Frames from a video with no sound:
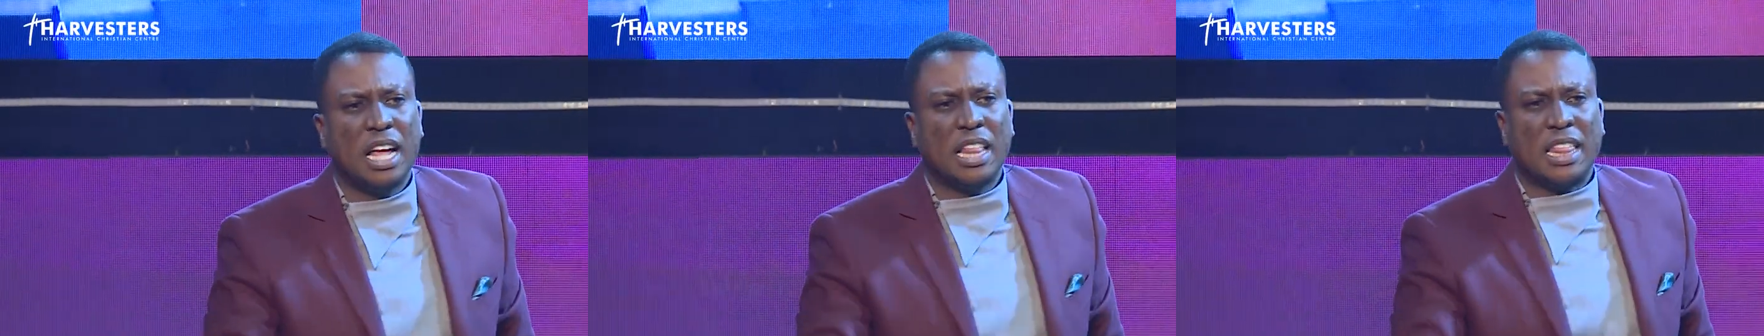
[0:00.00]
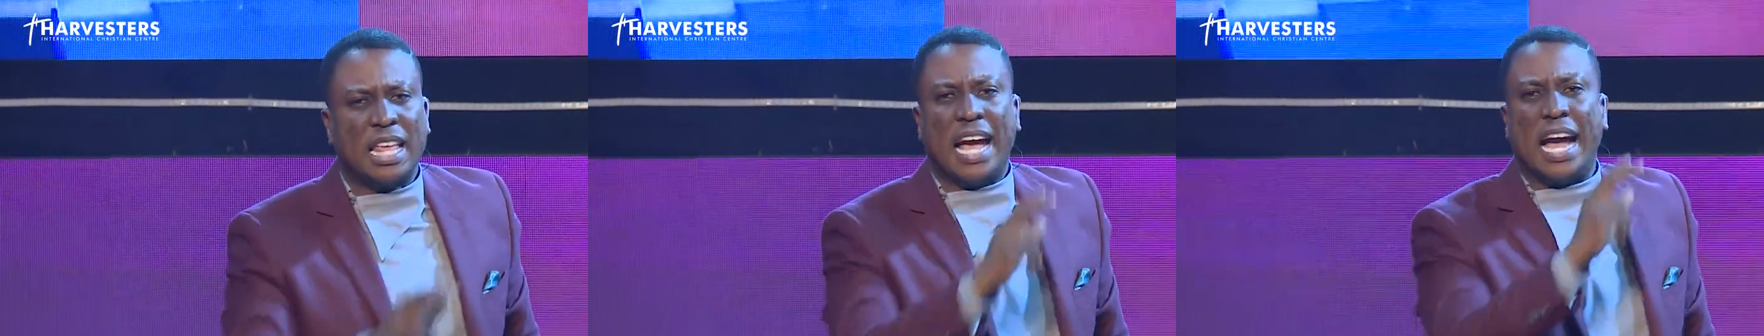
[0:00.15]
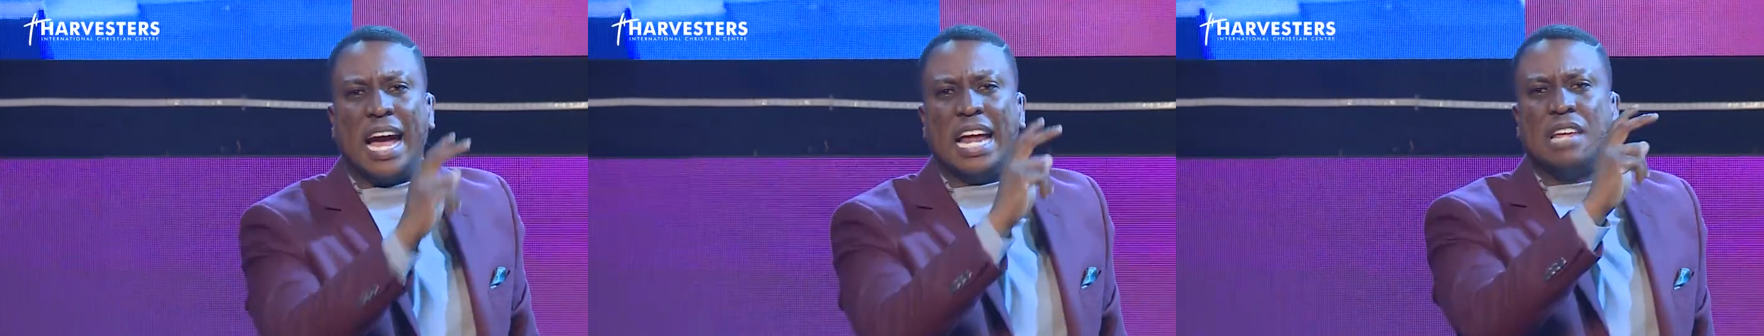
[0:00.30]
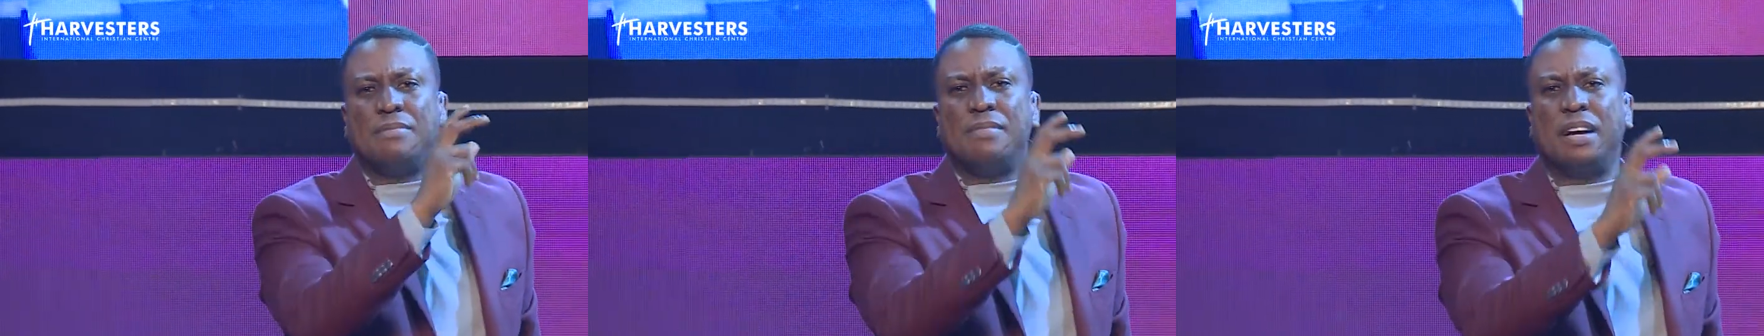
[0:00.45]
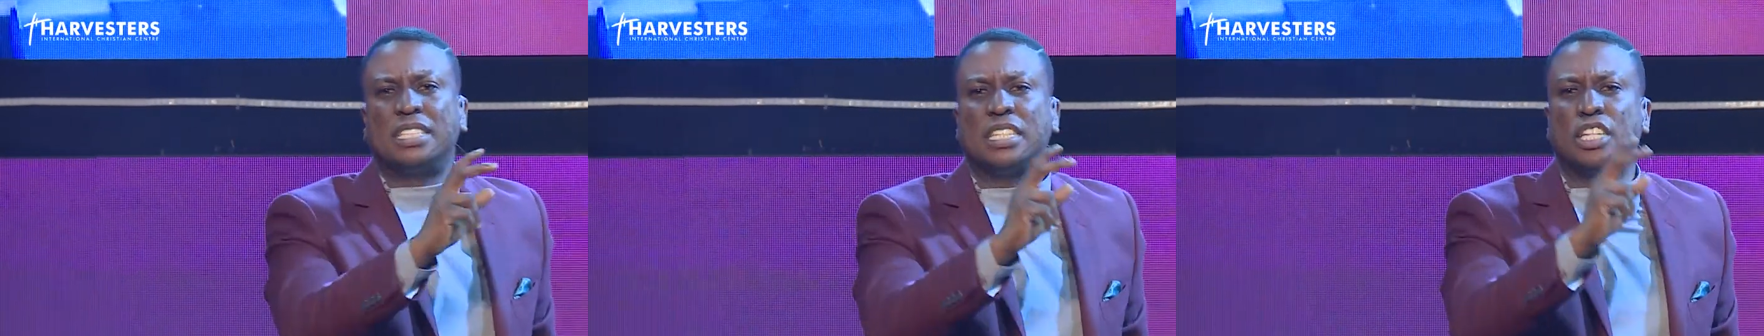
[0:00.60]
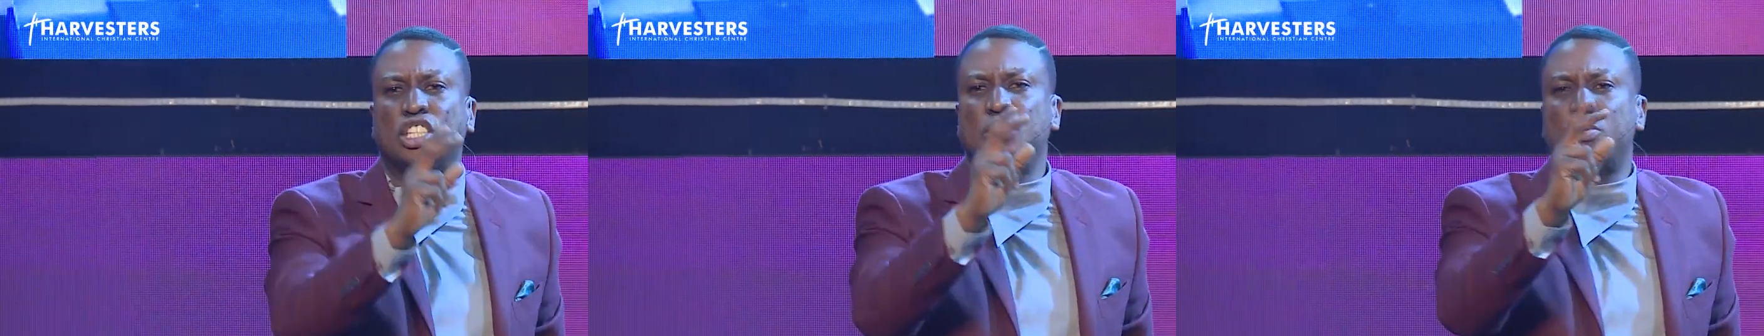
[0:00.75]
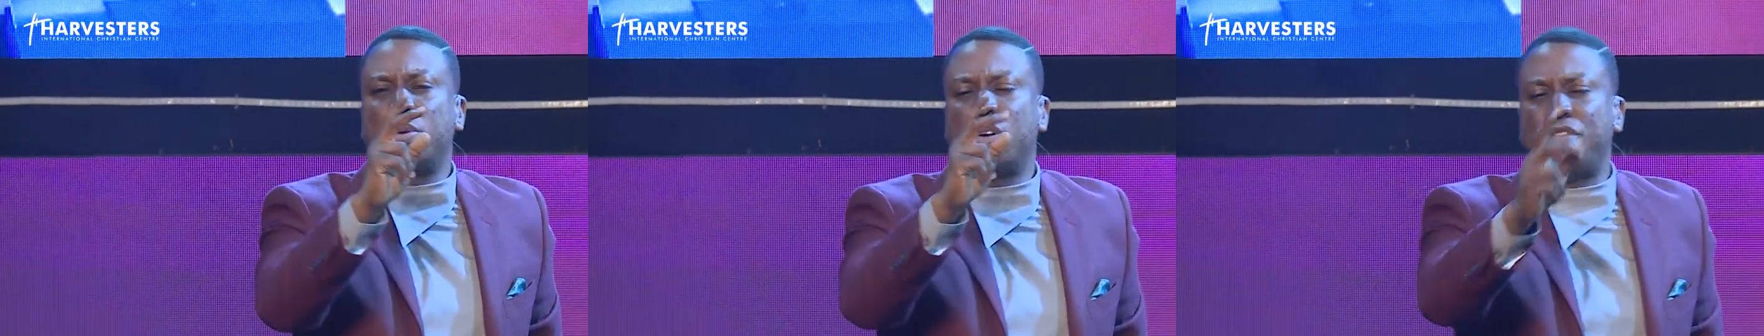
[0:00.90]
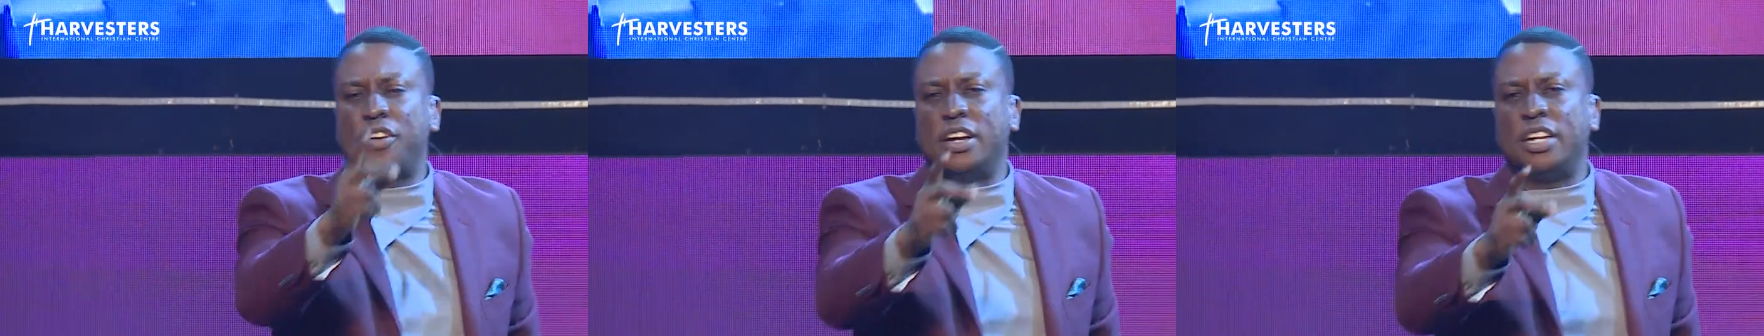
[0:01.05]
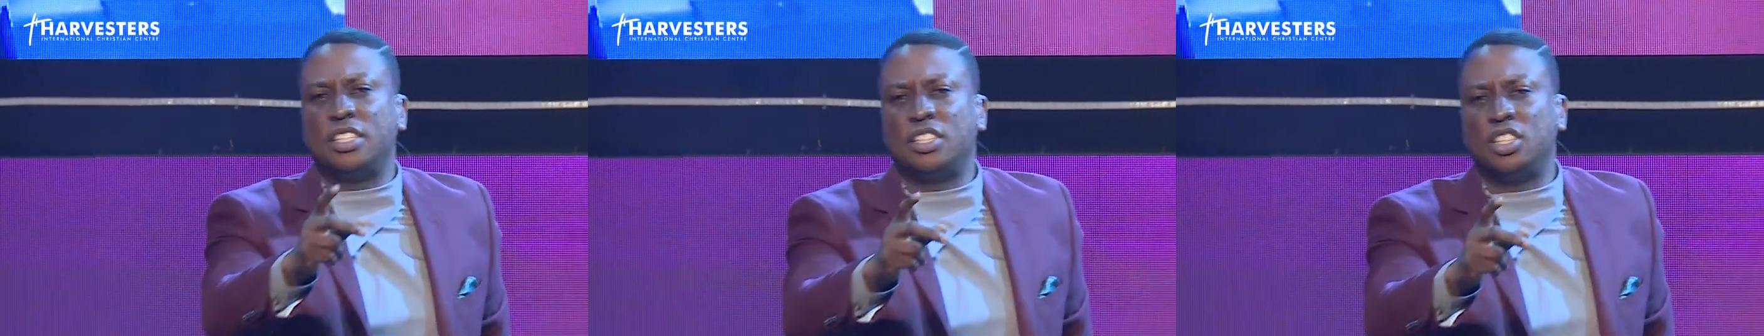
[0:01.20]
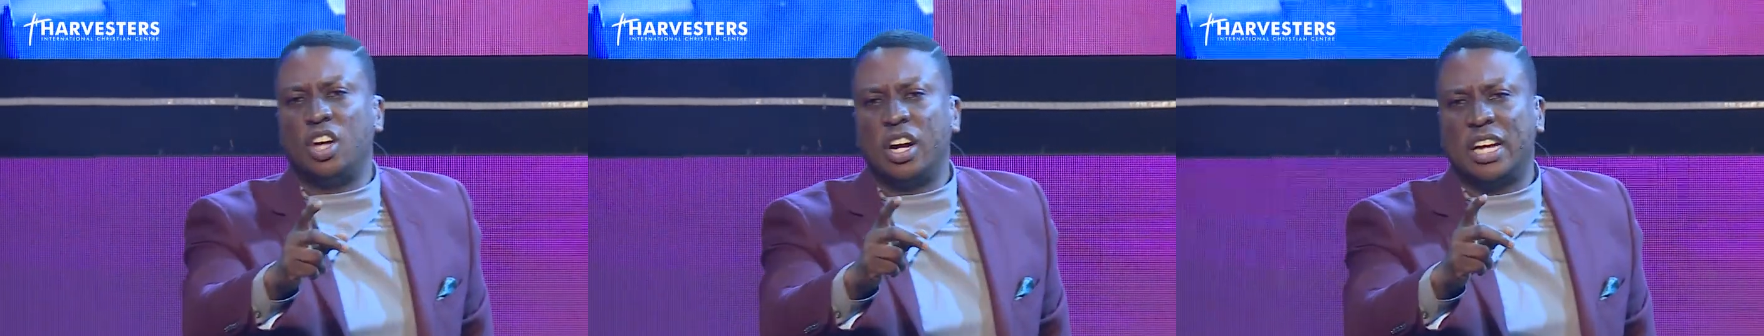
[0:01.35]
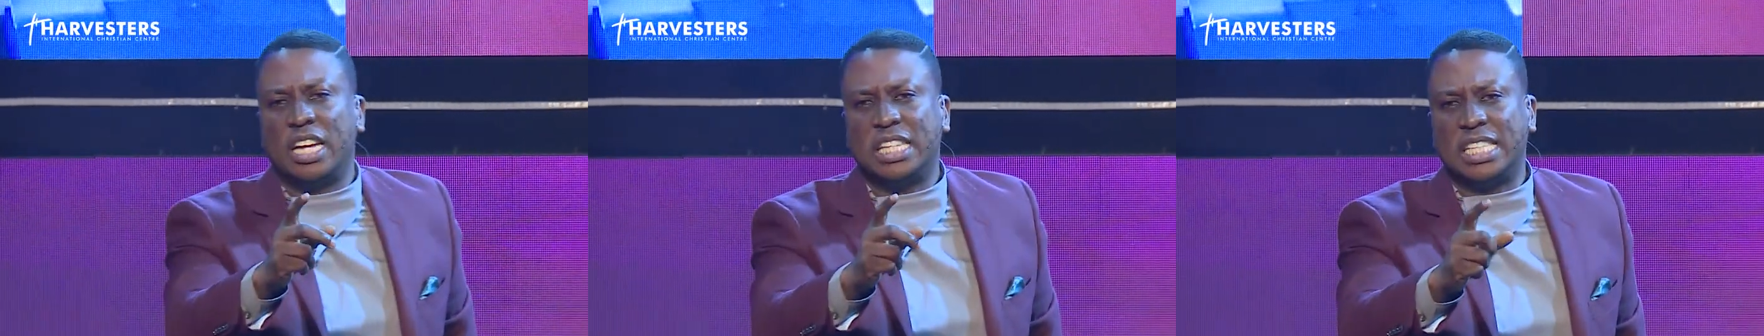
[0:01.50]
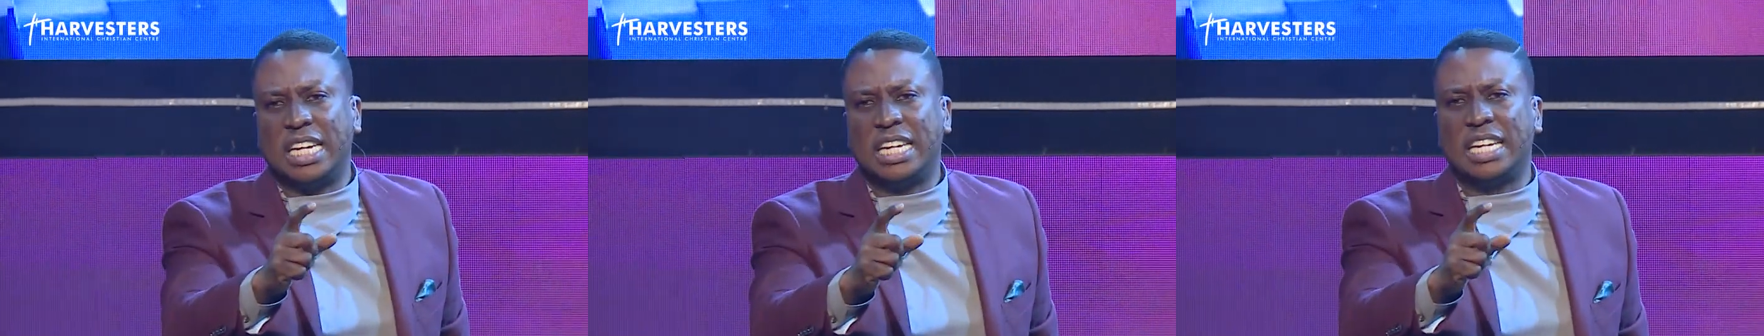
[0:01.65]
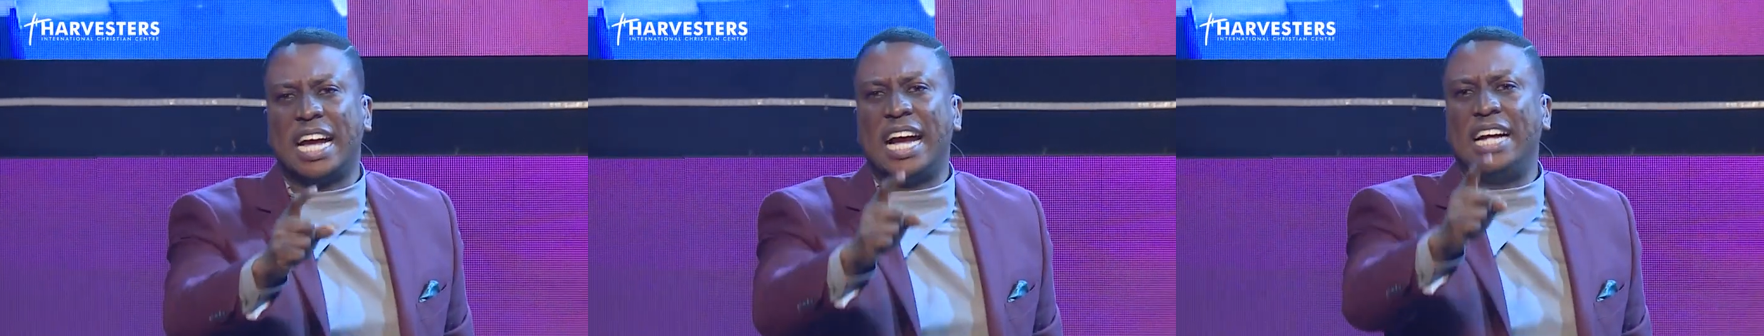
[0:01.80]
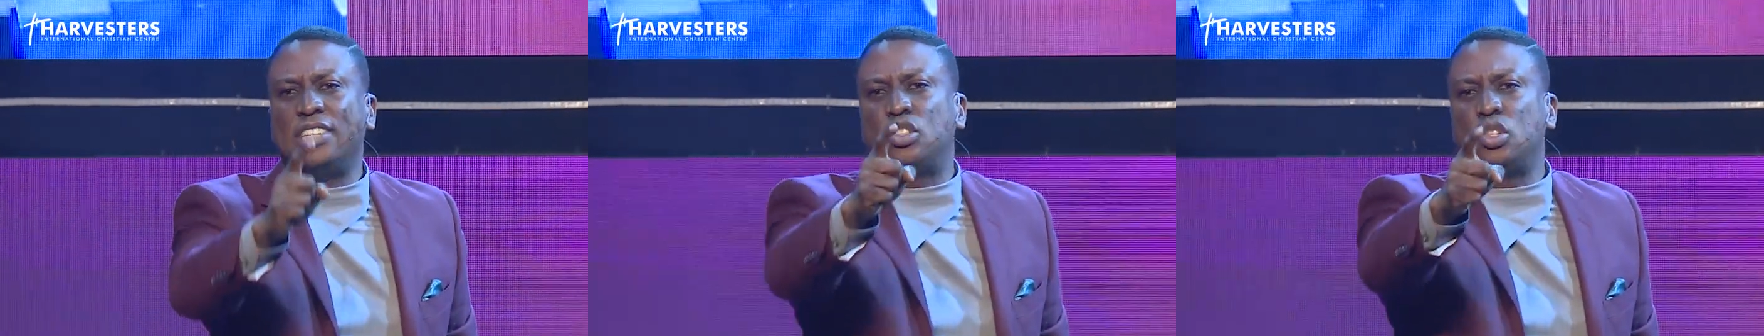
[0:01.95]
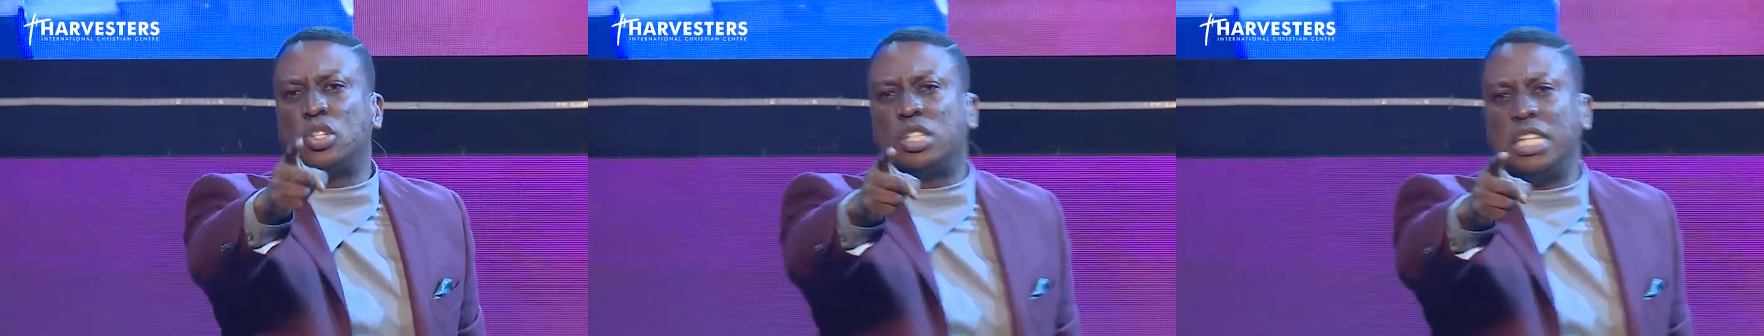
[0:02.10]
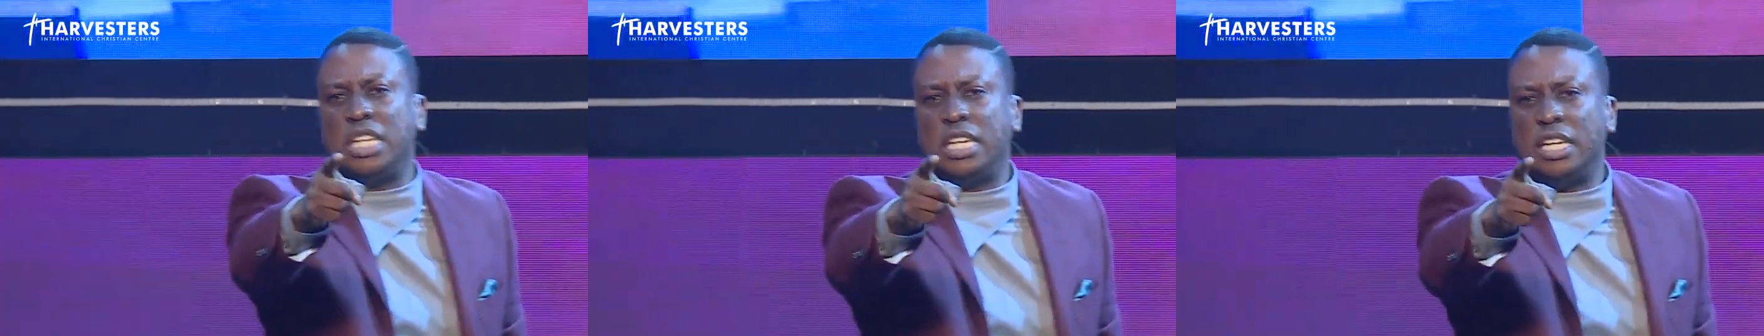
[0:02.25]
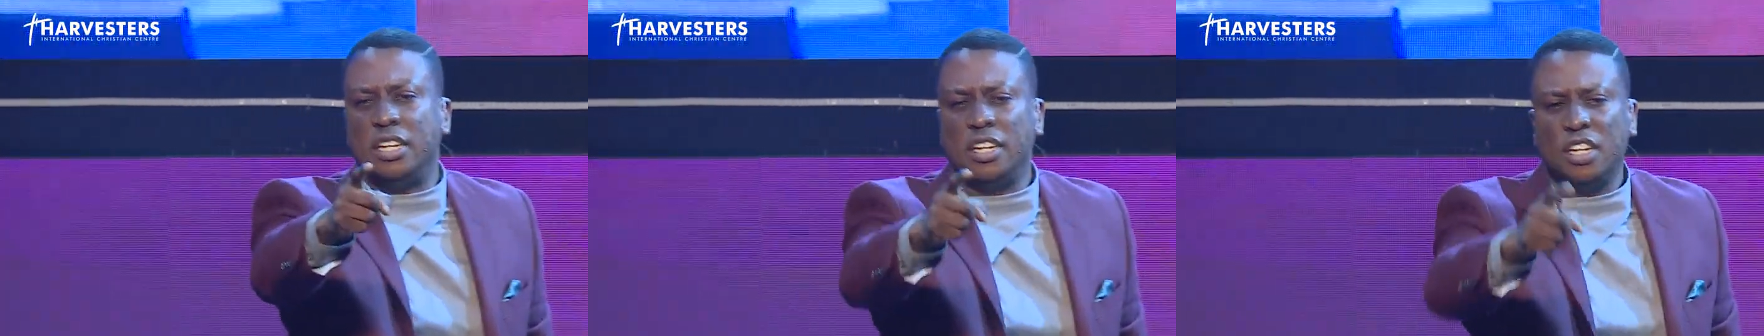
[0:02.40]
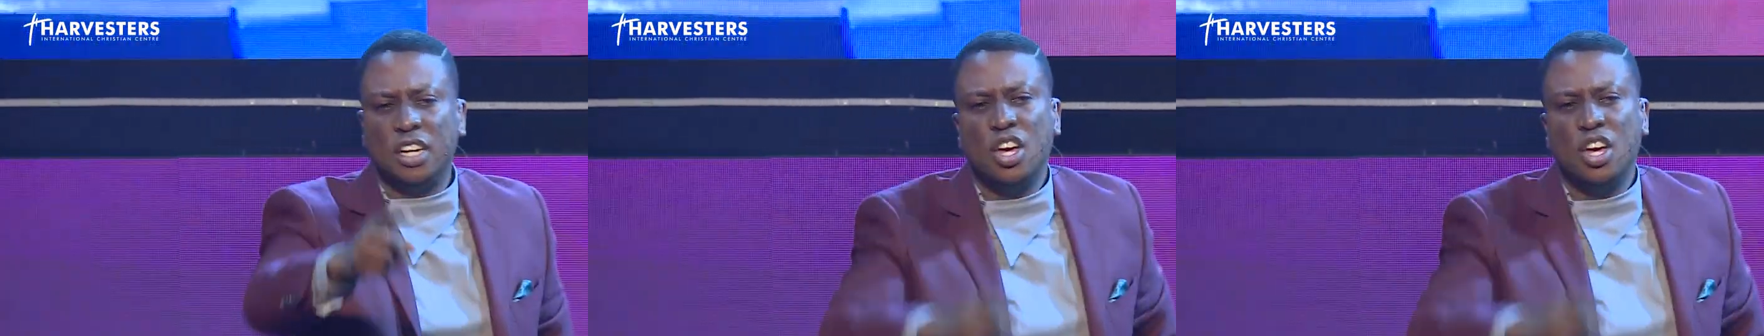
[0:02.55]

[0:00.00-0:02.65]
The animal said to the prophet, donkey said, can't you see?